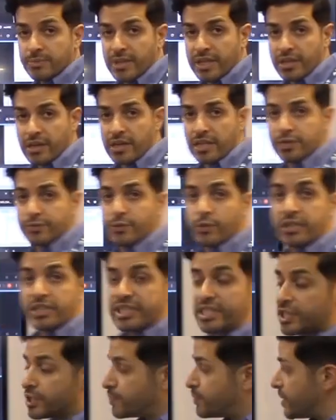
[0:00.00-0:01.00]
megahertz for
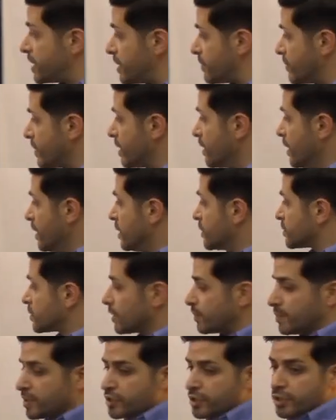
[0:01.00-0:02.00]
each beam.
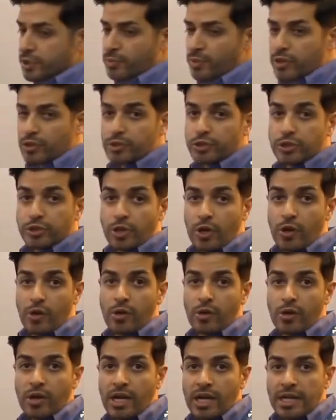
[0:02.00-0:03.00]
So we just want to
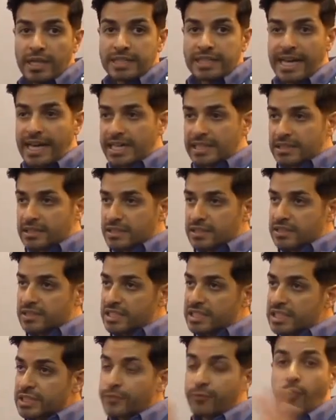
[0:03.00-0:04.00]
show that
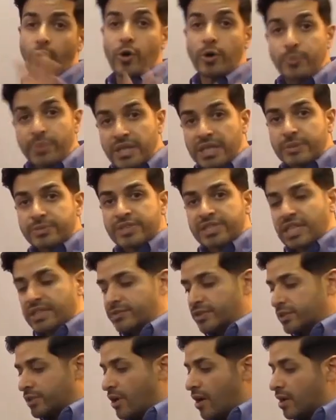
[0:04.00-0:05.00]
these four beams that
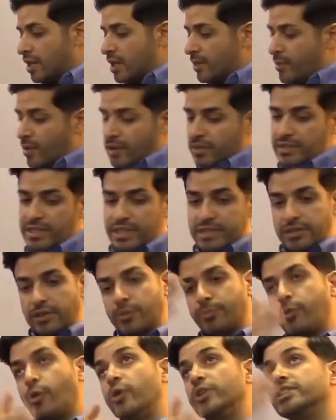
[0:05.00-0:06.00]
we talk about, that they're
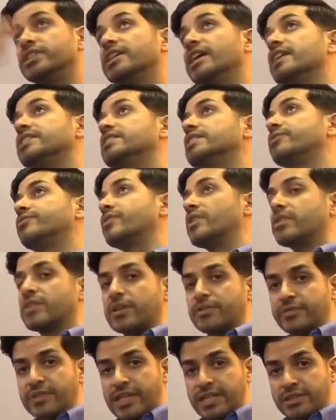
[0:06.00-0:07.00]
pointing at different
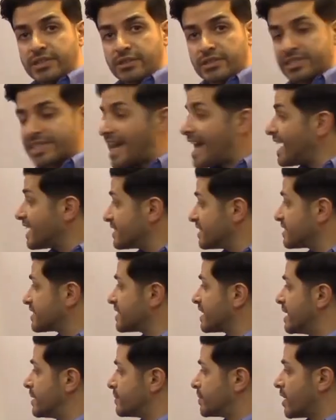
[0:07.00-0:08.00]
reflectors at the
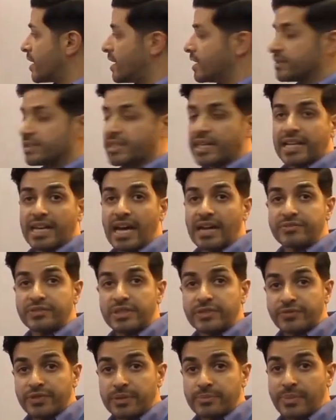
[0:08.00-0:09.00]
same time can have
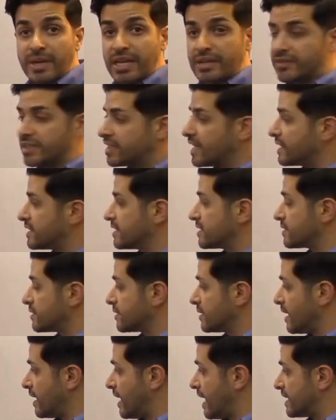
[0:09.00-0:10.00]
different bandwidth at the,
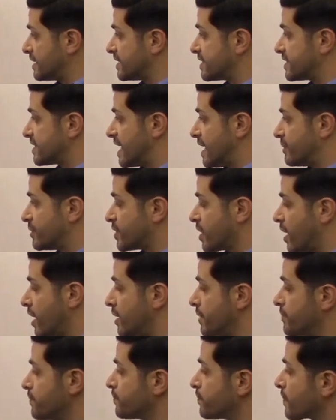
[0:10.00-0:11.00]
at the same
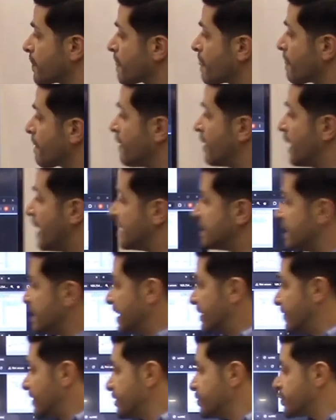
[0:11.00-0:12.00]
time. And then
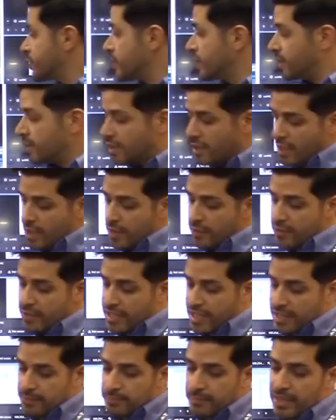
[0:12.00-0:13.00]
eventually we
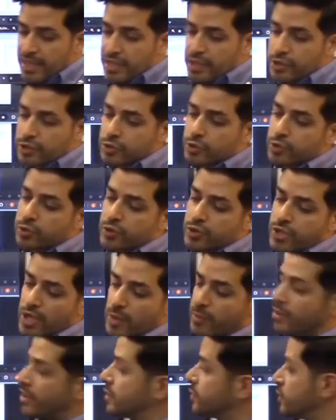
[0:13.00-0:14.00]
can merge two
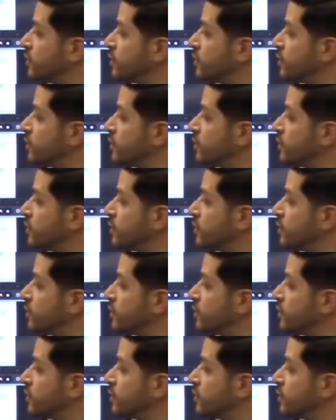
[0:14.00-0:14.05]
subarray